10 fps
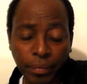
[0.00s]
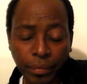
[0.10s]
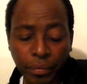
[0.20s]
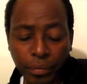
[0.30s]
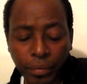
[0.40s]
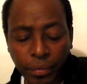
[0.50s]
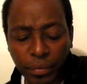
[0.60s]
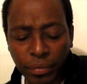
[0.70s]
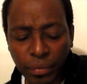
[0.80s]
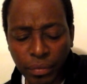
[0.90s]

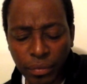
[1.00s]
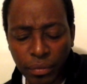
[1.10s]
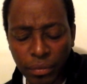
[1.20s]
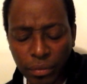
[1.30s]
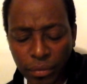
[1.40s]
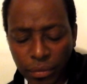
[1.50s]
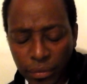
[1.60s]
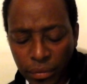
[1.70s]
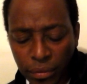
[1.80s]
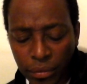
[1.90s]

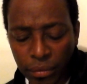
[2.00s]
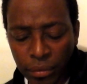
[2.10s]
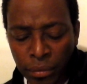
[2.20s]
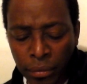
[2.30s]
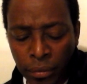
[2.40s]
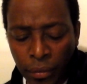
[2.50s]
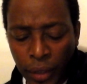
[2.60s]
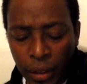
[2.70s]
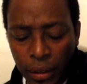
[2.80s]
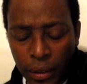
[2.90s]

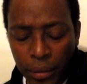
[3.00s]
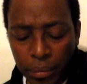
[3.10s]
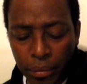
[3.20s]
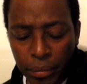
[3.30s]
(no one is talking)